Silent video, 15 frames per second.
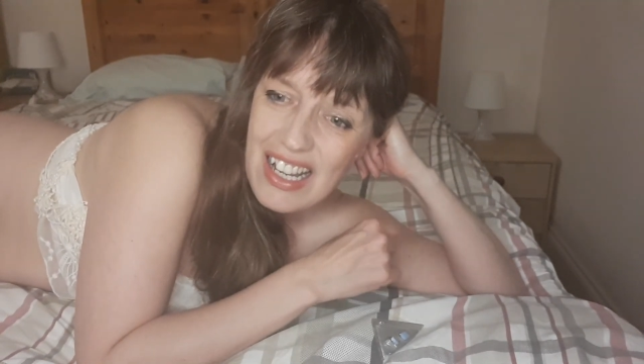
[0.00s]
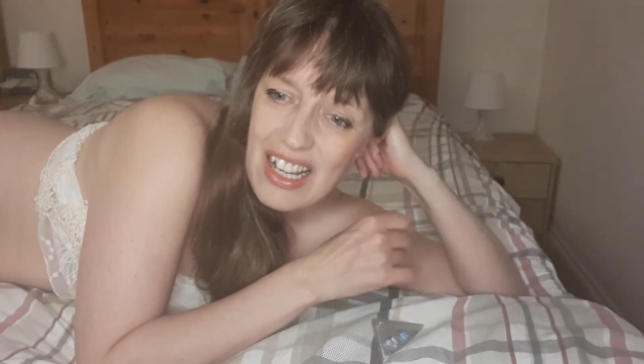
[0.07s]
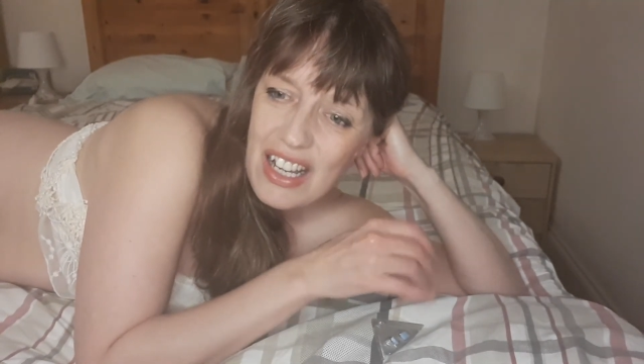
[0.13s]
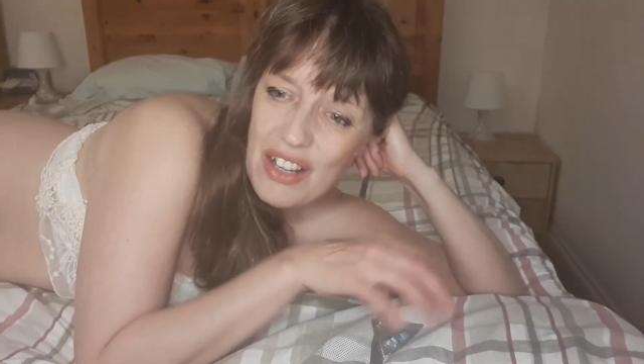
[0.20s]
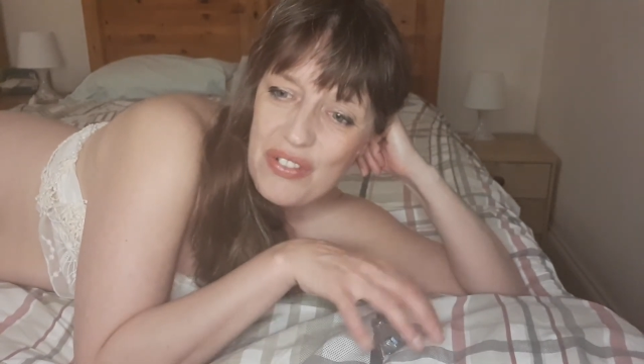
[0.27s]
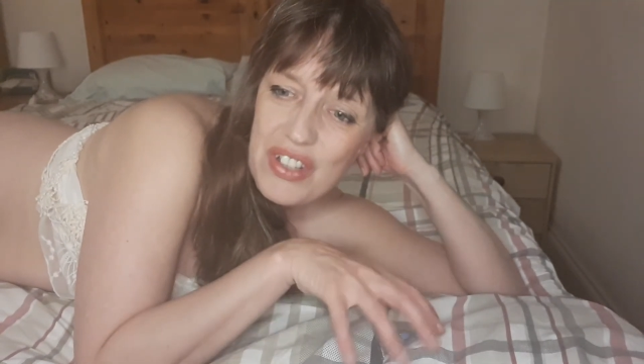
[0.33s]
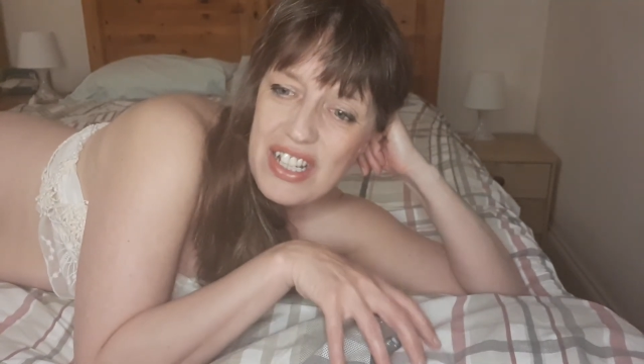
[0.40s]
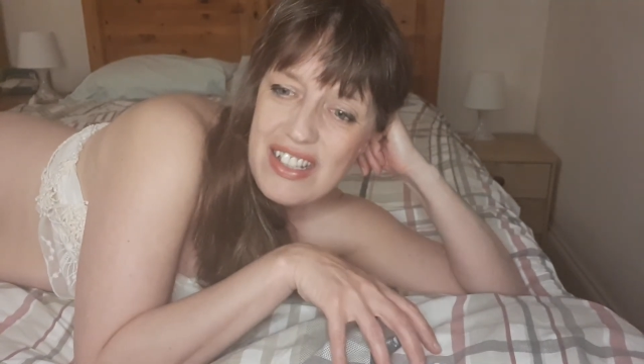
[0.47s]

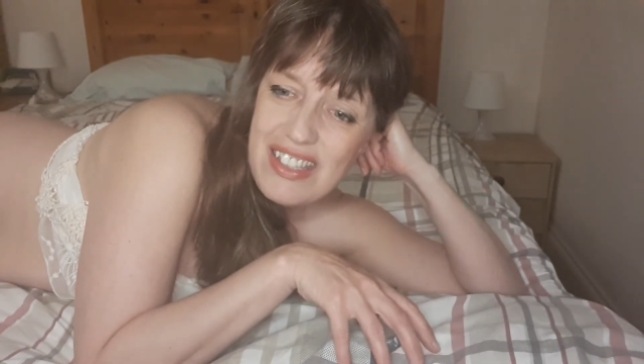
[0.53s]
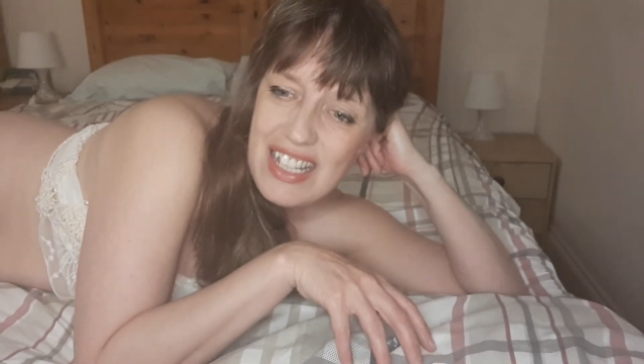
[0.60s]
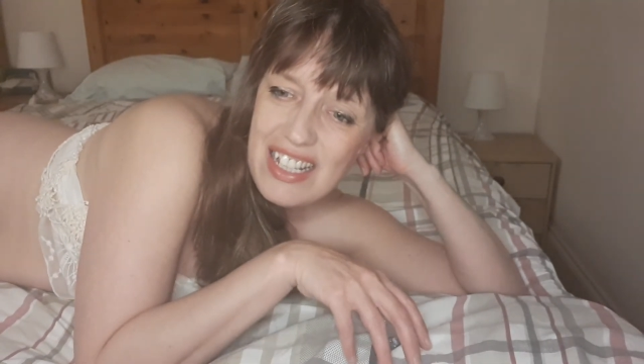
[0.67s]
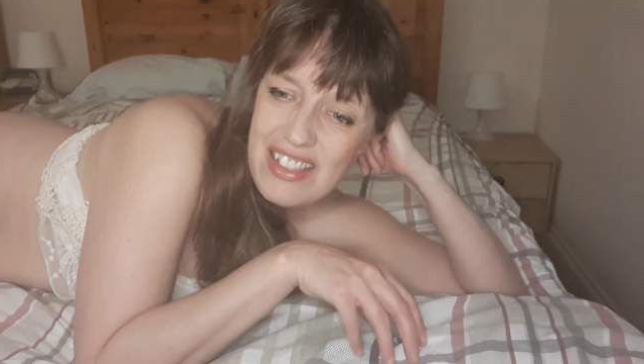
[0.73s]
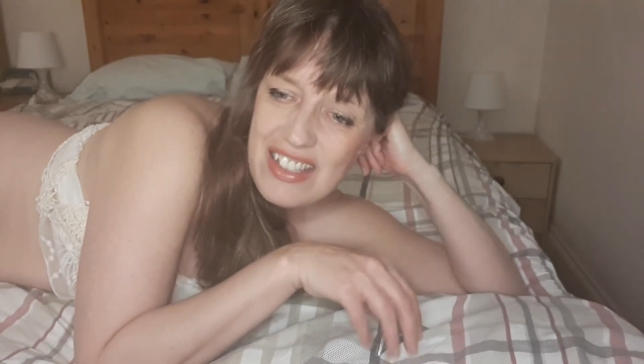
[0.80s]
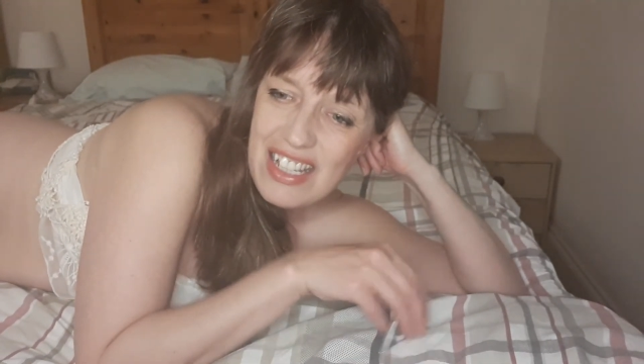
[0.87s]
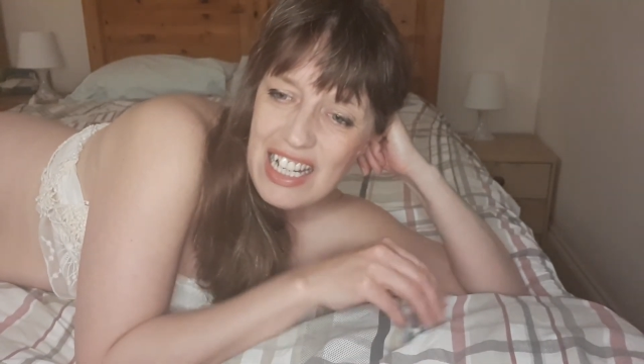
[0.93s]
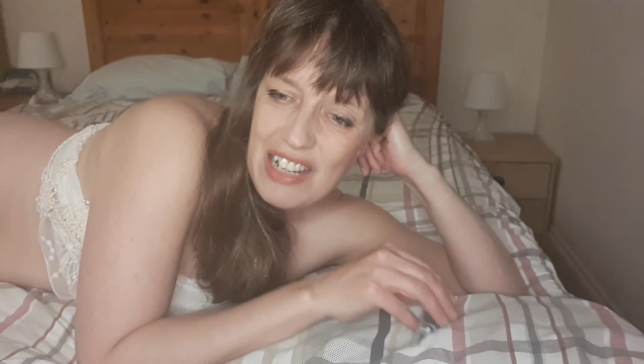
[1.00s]
of
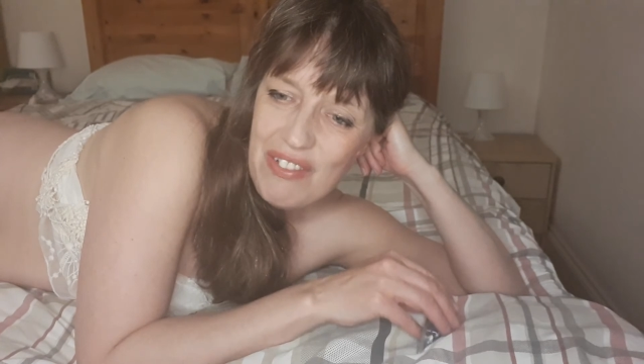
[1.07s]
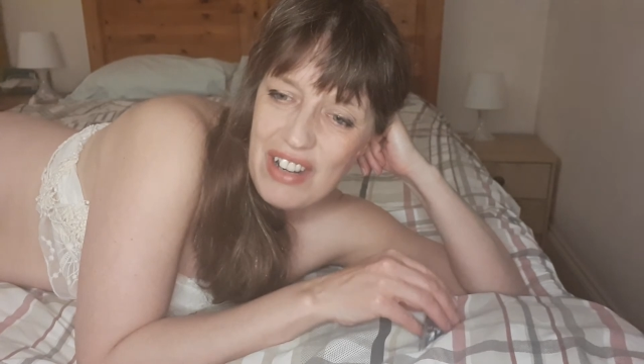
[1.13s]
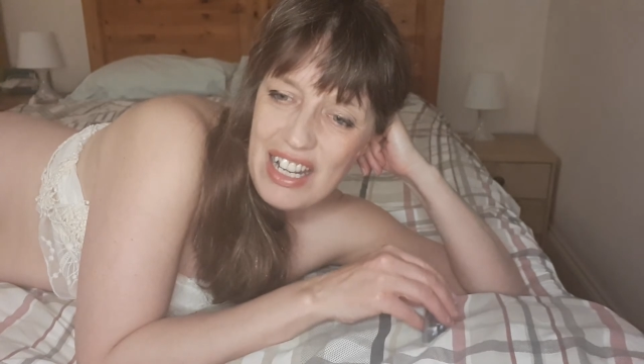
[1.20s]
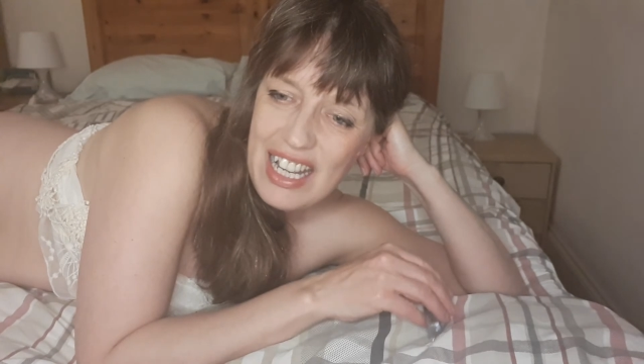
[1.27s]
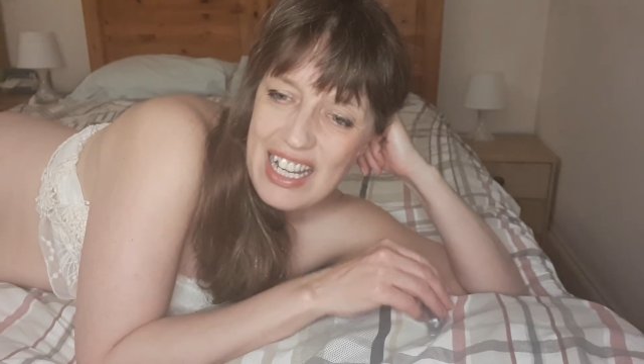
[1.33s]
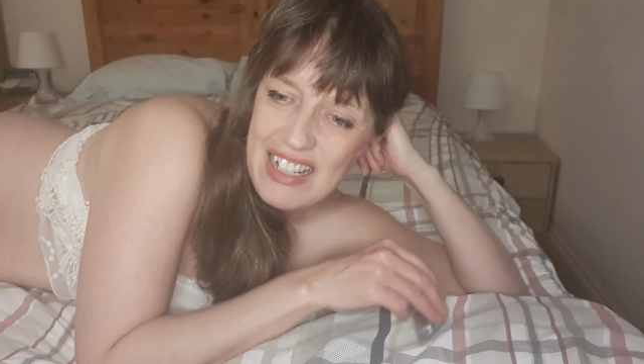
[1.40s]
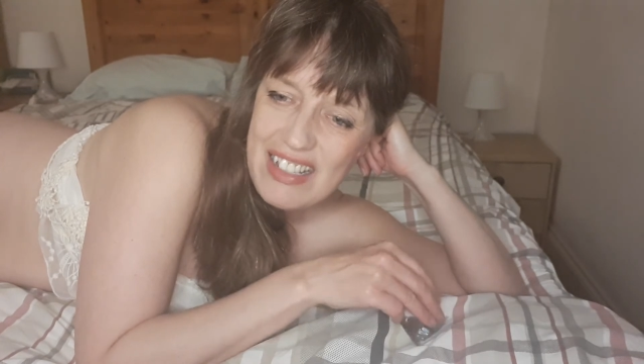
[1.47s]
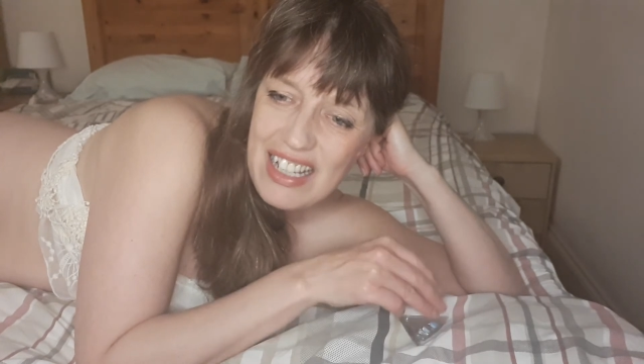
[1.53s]
consensually
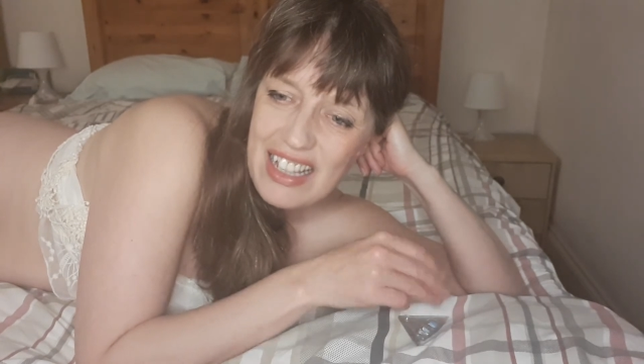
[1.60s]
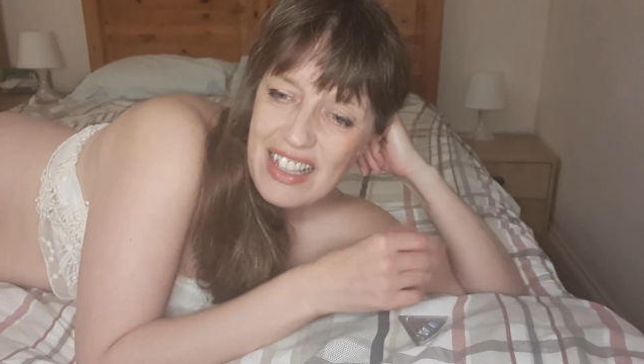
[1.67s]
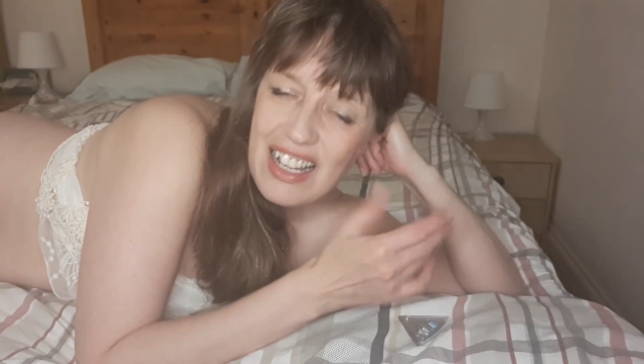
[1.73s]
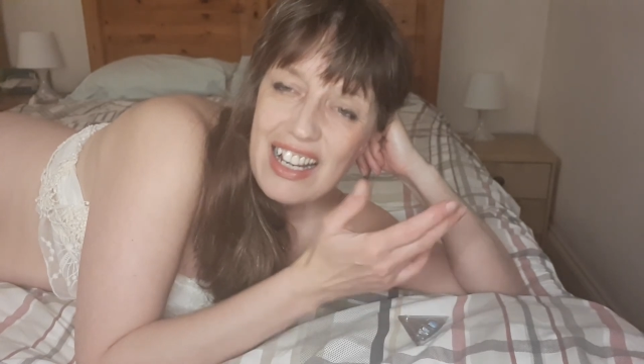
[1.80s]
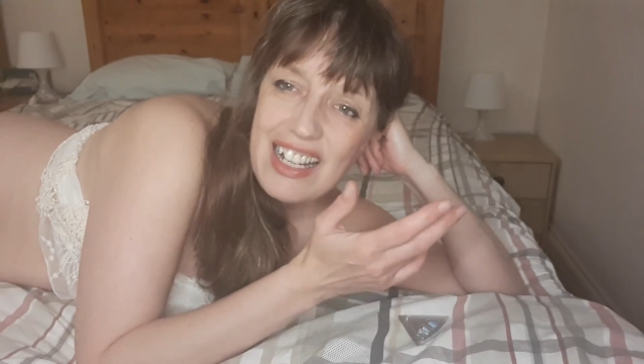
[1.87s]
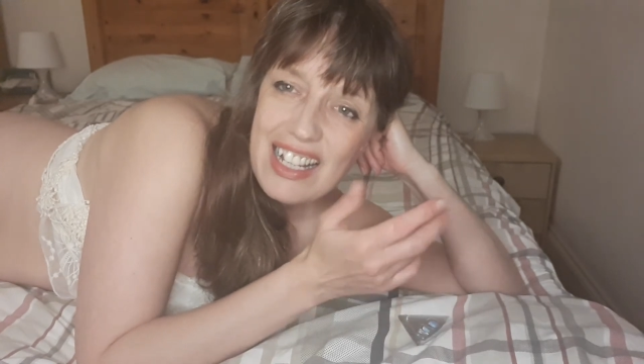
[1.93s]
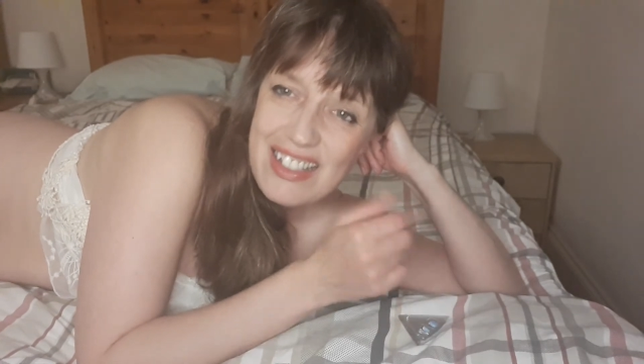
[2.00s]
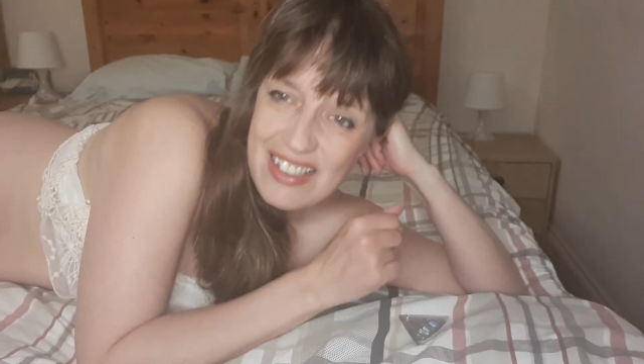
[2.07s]
relating than
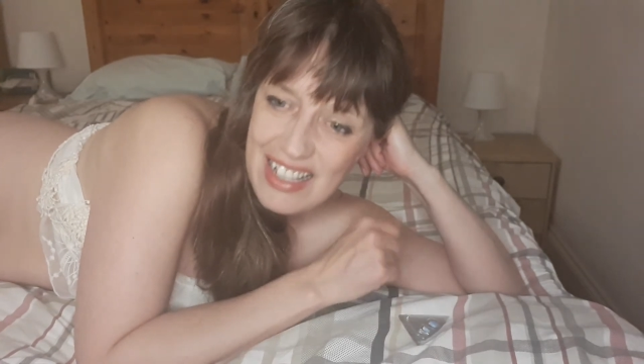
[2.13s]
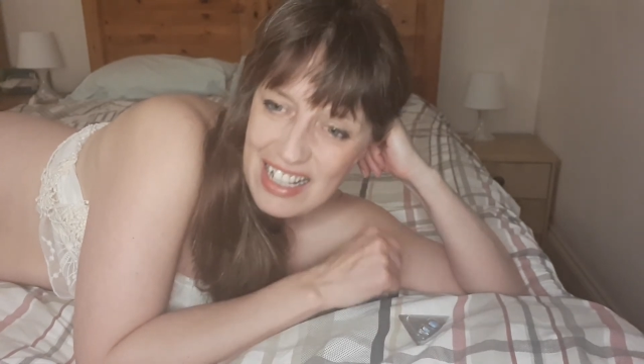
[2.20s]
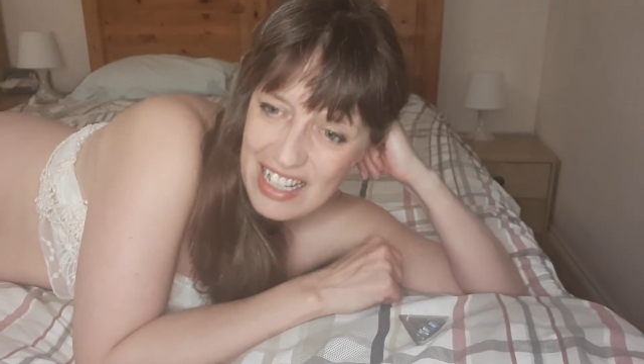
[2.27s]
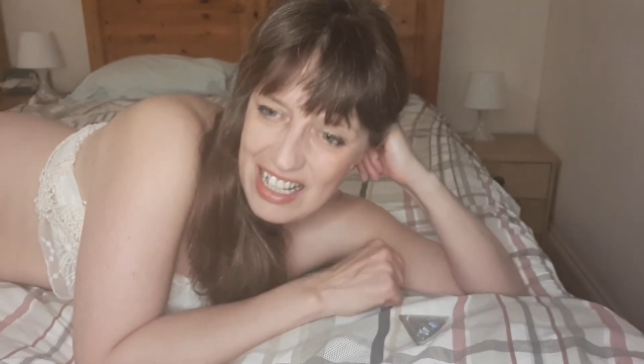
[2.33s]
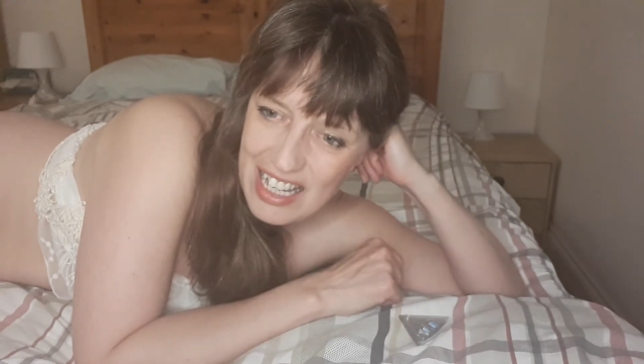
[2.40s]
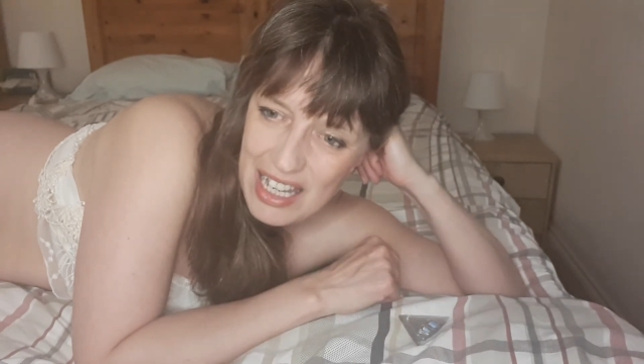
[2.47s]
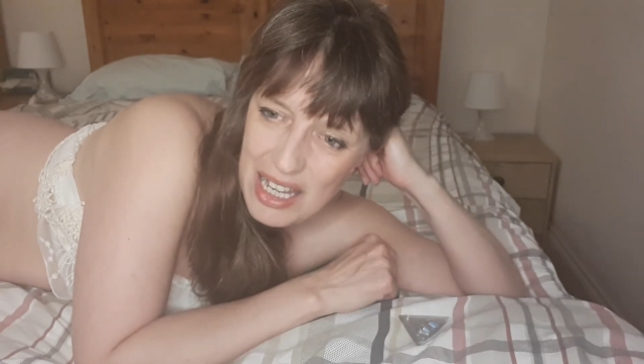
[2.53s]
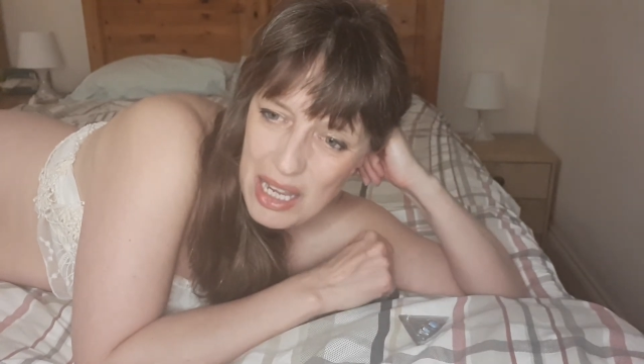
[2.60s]
classically